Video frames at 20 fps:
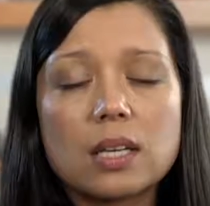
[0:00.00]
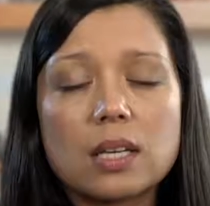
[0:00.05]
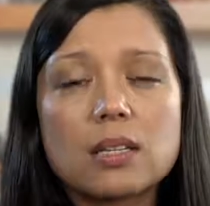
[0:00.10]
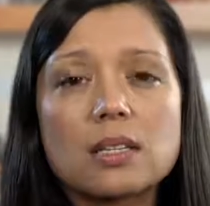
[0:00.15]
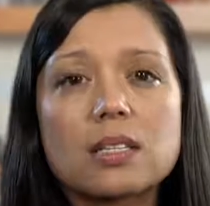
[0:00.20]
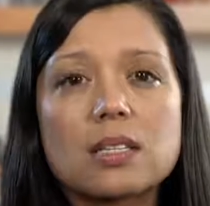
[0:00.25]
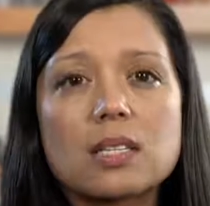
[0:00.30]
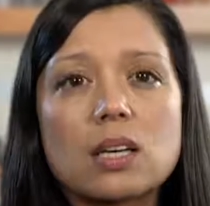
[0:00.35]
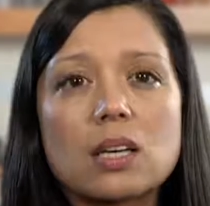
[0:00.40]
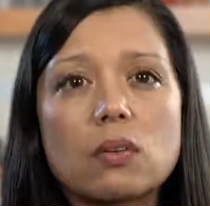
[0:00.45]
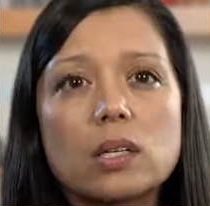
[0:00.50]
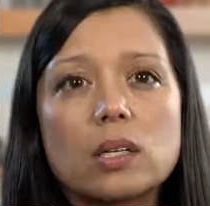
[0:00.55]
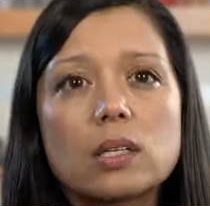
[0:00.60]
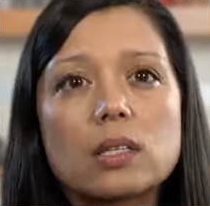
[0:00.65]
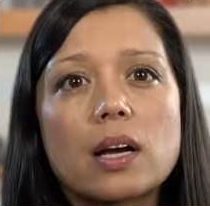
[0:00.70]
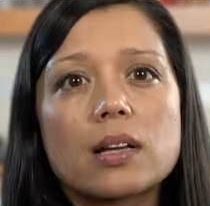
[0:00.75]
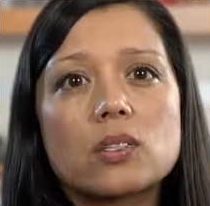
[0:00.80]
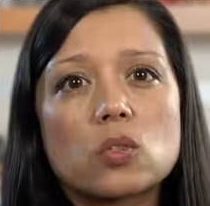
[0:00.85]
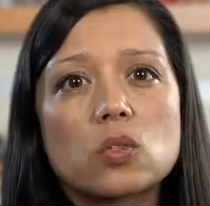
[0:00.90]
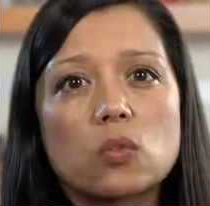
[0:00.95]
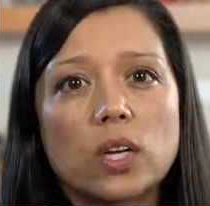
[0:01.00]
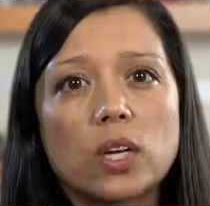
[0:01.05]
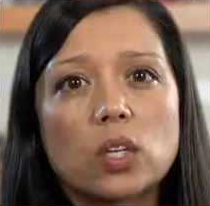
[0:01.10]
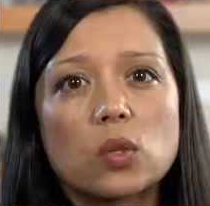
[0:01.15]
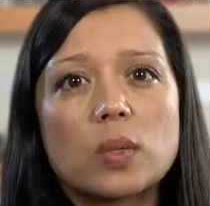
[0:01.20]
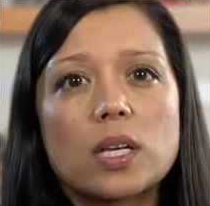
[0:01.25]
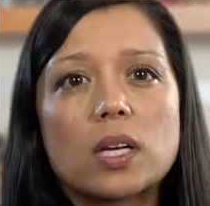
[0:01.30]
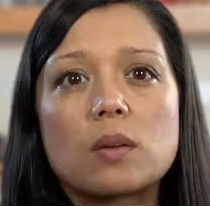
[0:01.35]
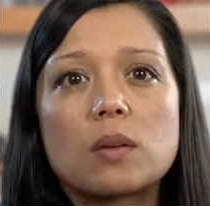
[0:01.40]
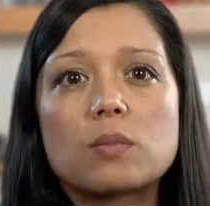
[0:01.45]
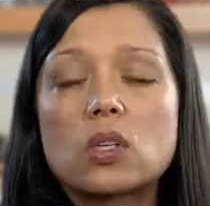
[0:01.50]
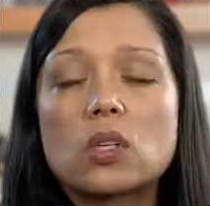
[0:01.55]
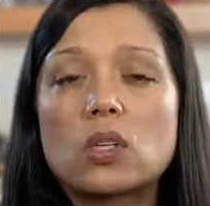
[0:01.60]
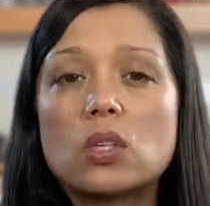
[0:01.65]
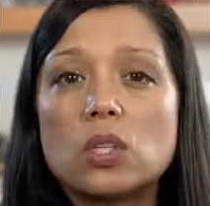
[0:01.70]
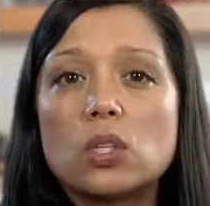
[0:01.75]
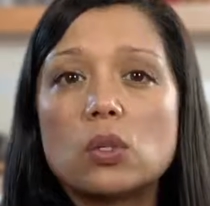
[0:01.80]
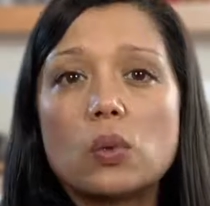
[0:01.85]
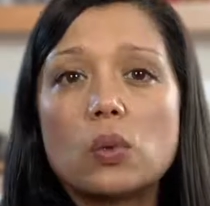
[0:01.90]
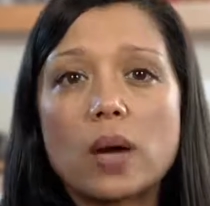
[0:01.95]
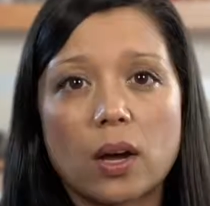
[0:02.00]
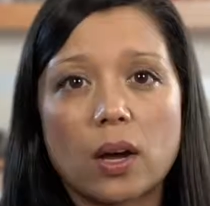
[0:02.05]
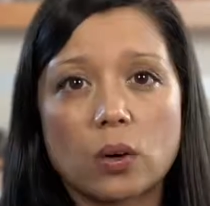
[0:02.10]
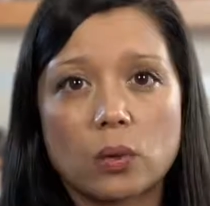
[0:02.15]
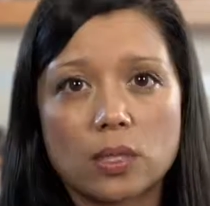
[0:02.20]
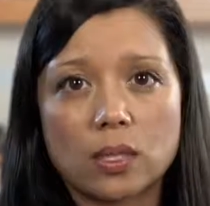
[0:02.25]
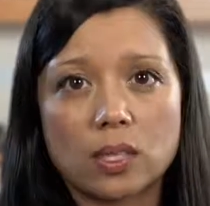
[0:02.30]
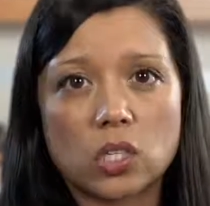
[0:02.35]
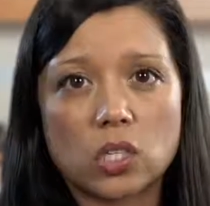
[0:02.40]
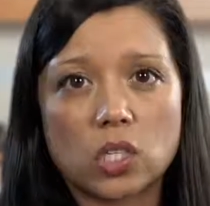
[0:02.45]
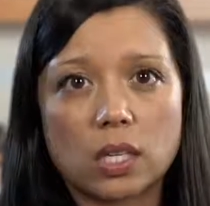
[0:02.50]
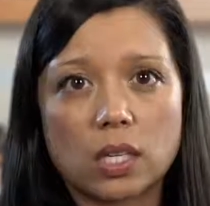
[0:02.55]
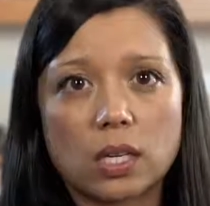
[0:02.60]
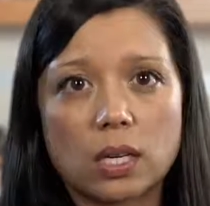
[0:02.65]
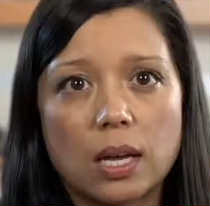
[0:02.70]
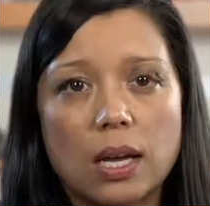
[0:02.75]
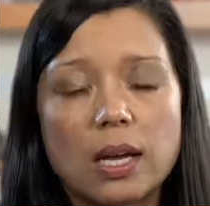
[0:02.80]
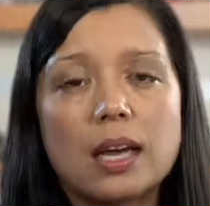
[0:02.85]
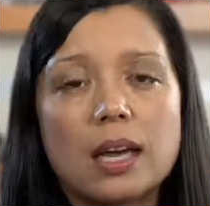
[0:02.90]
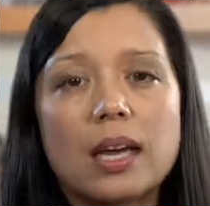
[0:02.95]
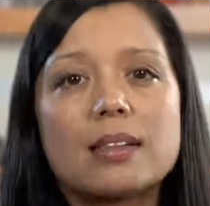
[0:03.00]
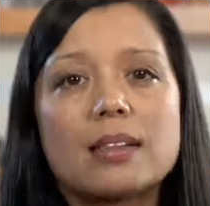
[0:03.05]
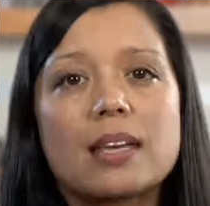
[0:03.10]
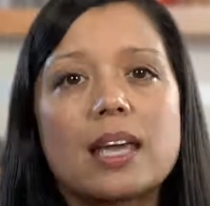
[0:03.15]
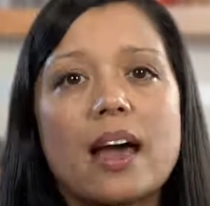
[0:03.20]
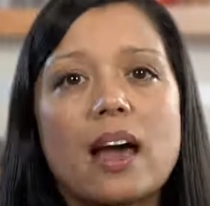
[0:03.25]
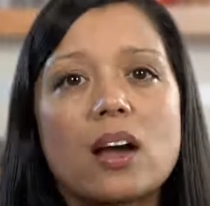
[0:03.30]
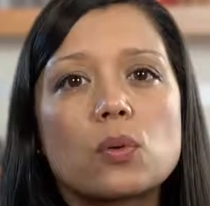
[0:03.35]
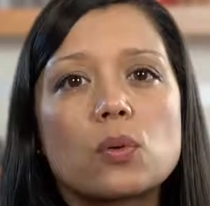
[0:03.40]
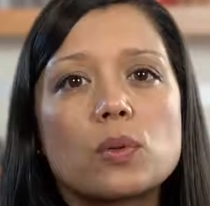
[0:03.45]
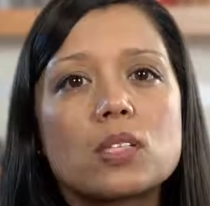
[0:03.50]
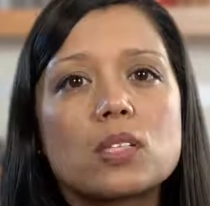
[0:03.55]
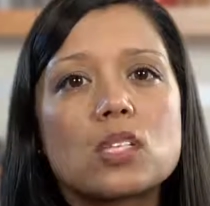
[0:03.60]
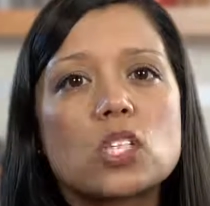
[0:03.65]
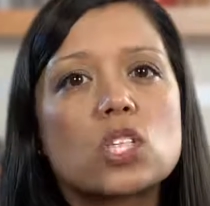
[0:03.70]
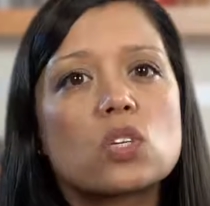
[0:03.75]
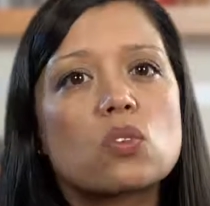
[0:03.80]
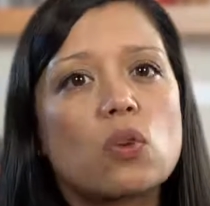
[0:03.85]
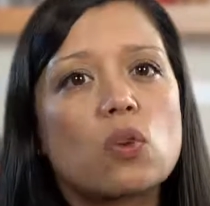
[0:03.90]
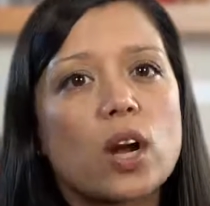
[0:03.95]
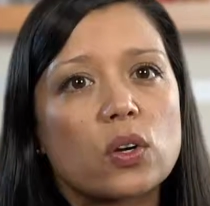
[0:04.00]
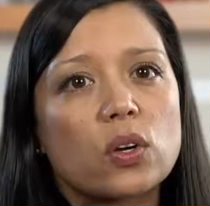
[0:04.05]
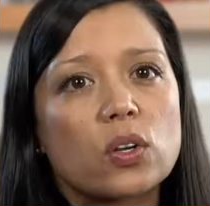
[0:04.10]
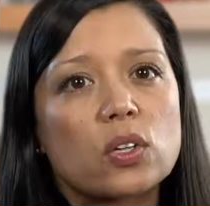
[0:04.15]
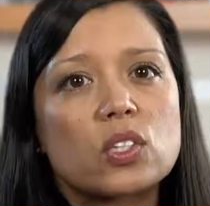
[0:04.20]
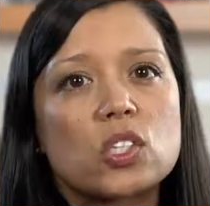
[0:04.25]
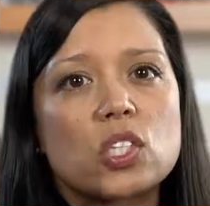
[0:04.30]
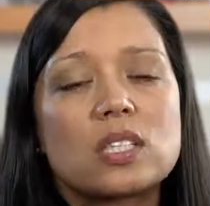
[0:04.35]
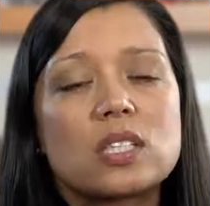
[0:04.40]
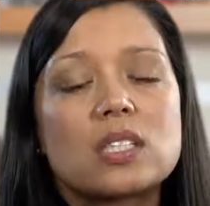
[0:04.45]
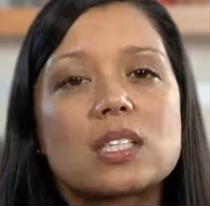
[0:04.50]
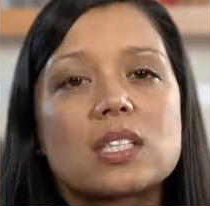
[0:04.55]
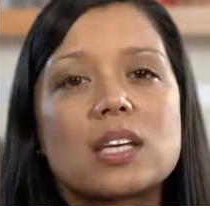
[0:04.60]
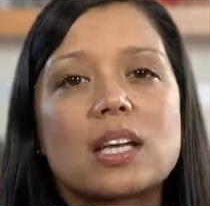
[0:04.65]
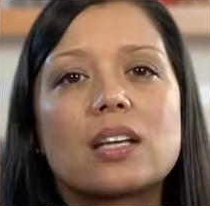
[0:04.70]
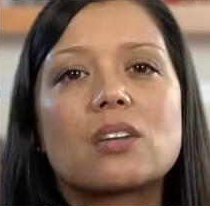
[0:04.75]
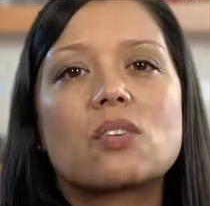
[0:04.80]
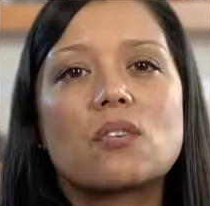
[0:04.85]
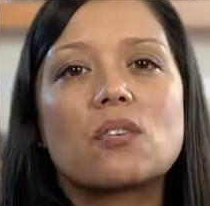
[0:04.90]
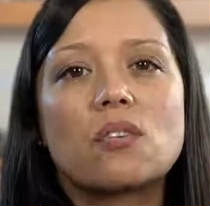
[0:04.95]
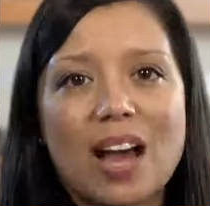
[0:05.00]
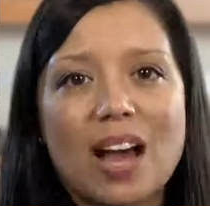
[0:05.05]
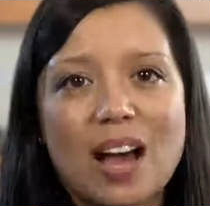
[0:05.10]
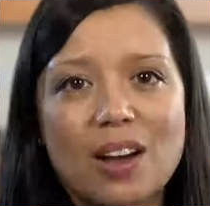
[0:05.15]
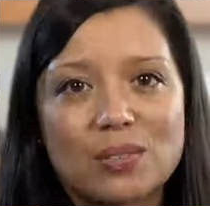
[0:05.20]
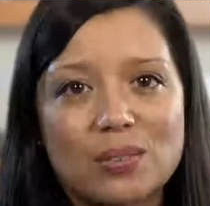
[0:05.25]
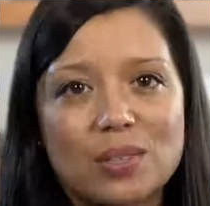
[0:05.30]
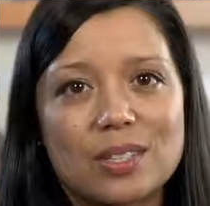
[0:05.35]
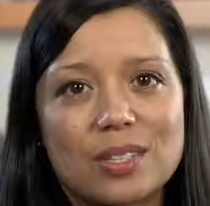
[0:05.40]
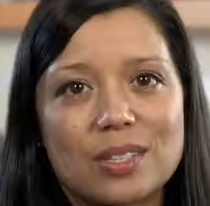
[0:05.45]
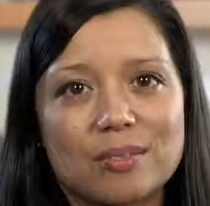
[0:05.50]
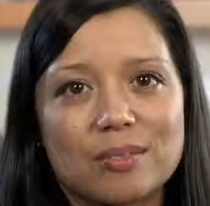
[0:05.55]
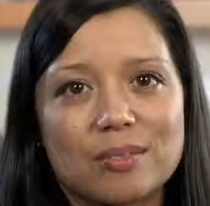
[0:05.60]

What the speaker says: The serialized record becomes a new acquisition, and the acquisition record should state found.